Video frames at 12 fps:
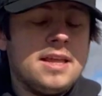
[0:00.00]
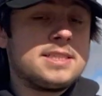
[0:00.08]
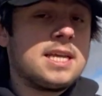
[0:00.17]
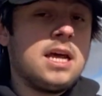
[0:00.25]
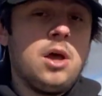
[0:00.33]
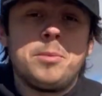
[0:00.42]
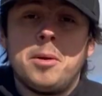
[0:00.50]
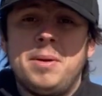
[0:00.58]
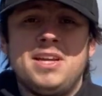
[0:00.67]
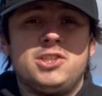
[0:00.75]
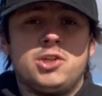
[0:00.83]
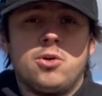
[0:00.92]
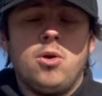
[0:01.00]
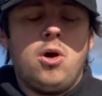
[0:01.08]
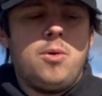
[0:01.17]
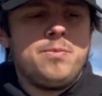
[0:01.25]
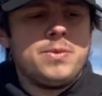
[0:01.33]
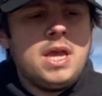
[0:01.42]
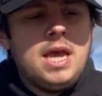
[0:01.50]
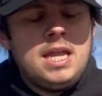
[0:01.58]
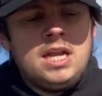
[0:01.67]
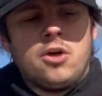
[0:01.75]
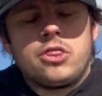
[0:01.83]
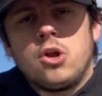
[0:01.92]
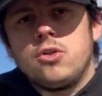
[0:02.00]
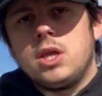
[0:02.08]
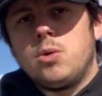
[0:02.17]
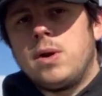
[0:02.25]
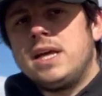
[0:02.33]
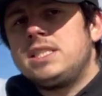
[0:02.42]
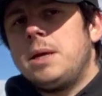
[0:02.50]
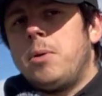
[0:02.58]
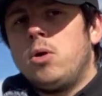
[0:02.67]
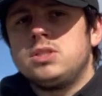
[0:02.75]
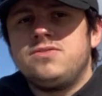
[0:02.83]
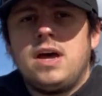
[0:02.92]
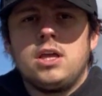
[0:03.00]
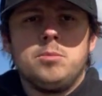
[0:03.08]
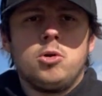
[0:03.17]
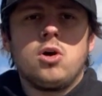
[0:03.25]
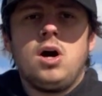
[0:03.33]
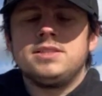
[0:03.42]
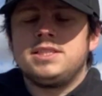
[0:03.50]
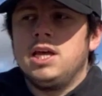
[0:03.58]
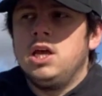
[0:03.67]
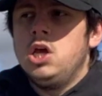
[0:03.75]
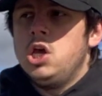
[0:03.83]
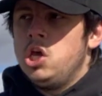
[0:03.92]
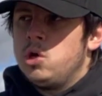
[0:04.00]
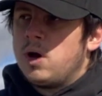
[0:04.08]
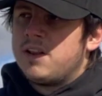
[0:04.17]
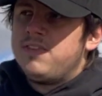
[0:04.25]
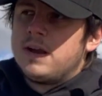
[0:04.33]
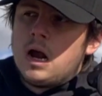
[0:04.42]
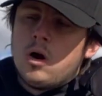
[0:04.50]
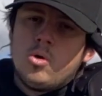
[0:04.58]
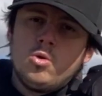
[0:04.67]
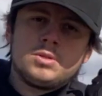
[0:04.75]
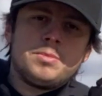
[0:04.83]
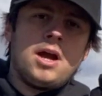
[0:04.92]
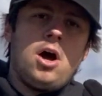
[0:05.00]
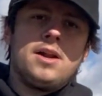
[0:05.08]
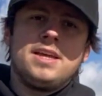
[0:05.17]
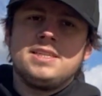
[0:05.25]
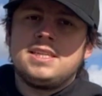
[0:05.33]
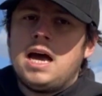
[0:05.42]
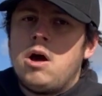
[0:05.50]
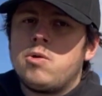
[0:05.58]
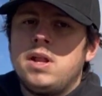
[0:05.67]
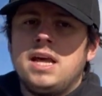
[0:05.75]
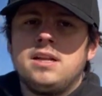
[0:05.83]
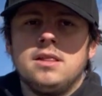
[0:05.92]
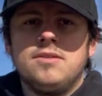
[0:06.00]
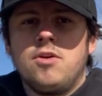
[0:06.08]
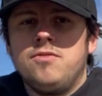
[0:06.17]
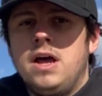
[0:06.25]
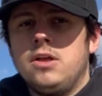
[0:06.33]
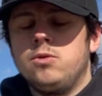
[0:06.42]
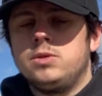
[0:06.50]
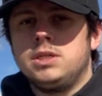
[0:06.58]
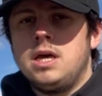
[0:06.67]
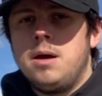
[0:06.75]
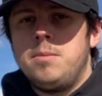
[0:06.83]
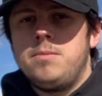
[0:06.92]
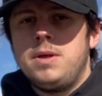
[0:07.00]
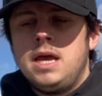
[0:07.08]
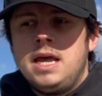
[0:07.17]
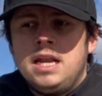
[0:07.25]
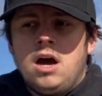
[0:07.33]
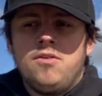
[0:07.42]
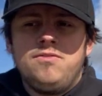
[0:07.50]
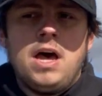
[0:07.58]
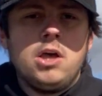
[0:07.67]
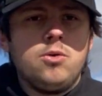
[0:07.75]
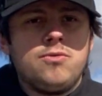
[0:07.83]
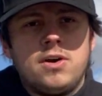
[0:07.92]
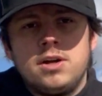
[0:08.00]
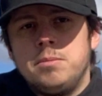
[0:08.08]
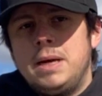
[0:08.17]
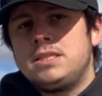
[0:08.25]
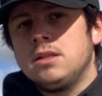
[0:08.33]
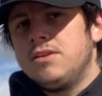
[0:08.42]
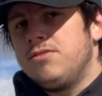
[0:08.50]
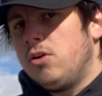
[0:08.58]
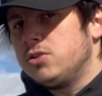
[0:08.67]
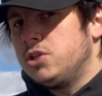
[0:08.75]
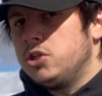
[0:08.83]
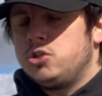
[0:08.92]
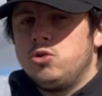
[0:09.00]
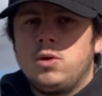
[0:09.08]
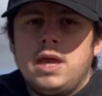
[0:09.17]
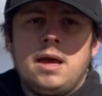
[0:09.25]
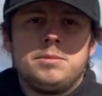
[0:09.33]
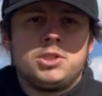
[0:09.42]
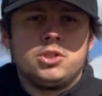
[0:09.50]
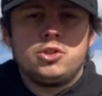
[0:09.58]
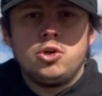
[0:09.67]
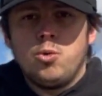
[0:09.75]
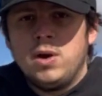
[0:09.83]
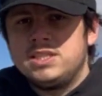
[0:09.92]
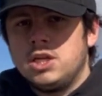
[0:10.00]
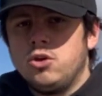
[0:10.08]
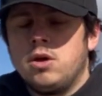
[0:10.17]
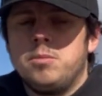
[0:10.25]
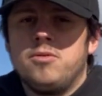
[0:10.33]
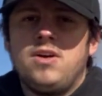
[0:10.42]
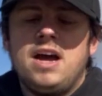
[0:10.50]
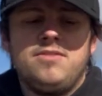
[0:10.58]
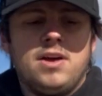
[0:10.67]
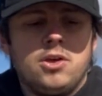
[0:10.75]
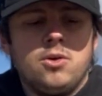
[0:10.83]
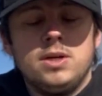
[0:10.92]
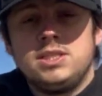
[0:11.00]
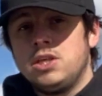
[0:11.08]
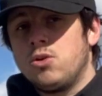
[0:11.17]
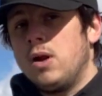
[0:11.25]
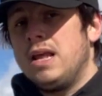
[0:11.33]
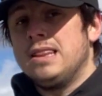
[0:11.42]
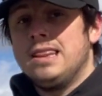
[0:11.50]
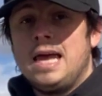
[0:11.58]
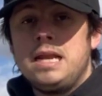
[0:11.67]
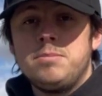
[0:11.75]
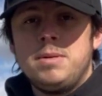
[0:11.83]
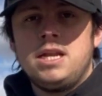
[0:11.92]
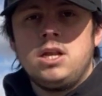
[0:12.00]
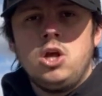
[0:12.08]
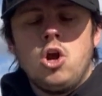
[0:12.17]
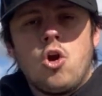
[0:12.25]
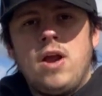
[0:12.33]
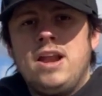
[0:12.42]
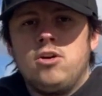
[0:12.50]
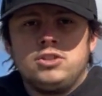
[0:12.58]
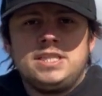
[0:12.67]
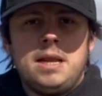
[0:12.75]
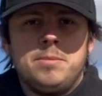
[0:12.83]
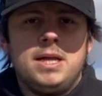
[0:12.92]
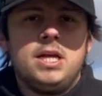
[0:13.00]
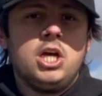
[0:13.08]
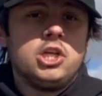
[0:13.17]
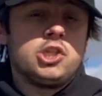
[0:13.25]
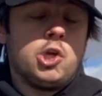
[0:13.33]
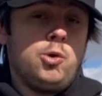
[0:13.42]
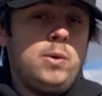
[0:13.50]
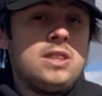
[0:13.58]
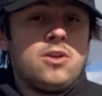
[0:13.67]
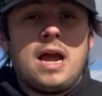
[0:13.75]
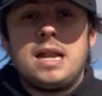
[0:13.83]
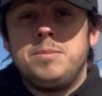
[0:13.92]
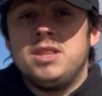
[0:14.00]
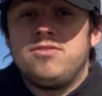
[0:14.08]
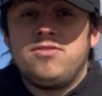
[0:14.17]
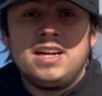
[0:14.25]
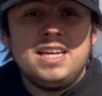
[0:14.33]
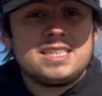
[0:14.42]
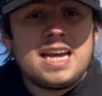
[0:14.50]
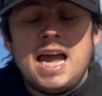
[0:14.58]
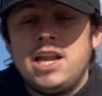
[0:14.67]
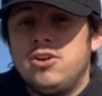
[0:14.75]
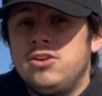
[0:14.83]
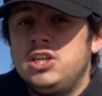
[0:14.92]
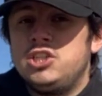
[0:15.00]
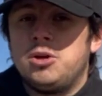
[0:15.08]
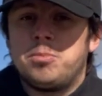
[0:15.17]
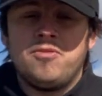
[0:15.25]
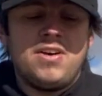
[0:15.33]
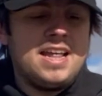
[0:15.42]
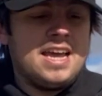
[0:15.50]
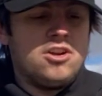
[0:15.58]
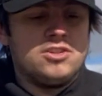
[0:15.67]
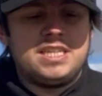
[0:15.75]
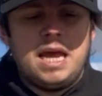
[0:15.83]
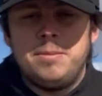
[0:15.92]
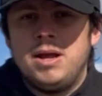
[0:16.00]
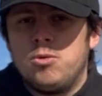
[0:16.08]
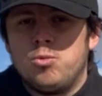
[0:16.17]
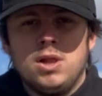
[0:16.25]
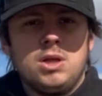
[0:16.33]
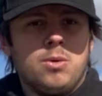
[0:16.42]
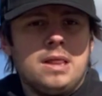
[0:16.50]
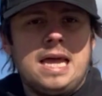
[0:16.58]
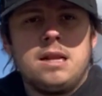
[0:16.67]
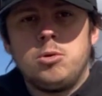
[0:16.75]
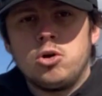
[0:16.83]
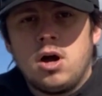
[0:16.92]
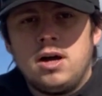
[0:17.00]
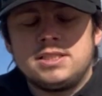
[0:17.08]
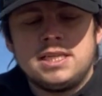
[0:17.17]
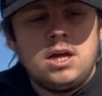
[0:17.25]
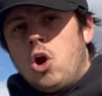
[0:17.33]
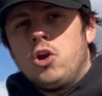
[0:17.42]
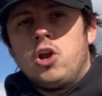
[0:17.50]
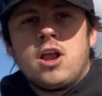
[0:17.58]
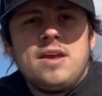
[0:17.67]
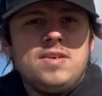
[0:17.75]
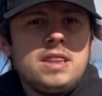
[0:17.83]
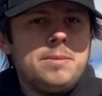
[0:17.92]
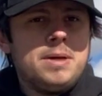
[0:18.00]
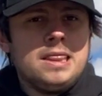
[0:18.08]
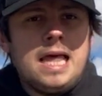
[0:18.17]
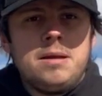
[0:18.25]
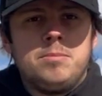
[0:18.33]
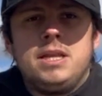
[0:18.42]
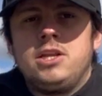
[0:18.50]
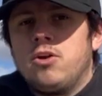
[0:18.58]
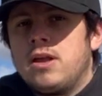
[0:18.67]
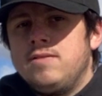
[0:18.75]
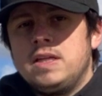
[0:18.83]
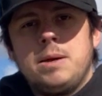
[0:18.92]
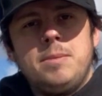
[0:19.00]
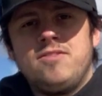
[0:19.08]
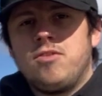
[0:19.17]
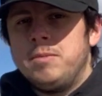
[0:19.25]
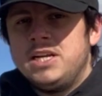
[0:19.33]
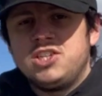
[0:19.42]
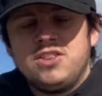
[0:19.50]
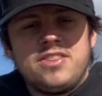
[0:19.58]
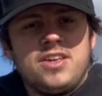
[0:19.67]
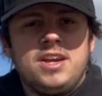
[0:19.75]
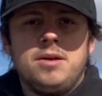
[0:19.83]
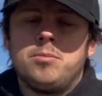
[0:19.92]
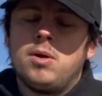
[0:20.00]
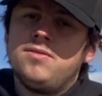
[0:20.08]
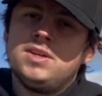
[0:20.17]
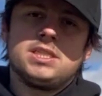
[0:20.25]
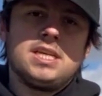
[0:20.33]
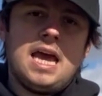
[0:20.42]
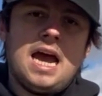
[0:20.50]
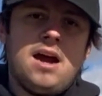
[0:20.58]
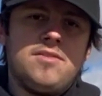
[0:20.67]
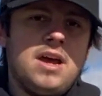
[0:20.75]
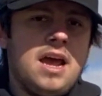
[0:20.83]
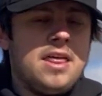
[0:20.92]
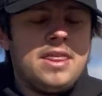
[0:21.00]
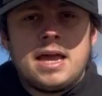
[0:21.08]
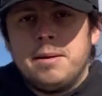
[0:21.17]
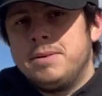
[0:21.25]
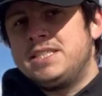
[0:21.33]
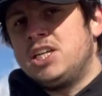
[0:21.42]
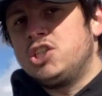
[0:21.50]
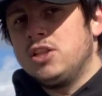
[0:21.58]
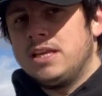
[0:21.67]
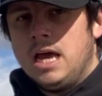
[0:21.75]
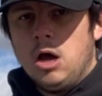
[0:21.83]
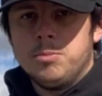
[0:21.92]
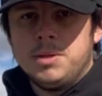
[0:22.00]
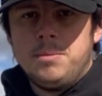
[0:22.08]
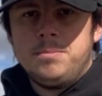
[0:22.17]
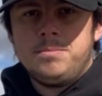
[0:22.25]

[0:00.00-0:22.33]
That's going to help your page to grow. Now, thirdly, when I say post valuable content, you got to figure out who is my audience and how can I deliver value to them. Now, value fundamentally falls into two camps. There's two ways that you can provide value. It's either enlightenment or entertainment. So you either got to be the funniest guy in your niche, you're providing entertainment, really relatable content, or you're giving them enlightenment. You're giving them information that they didn't previously have that can potentially help them.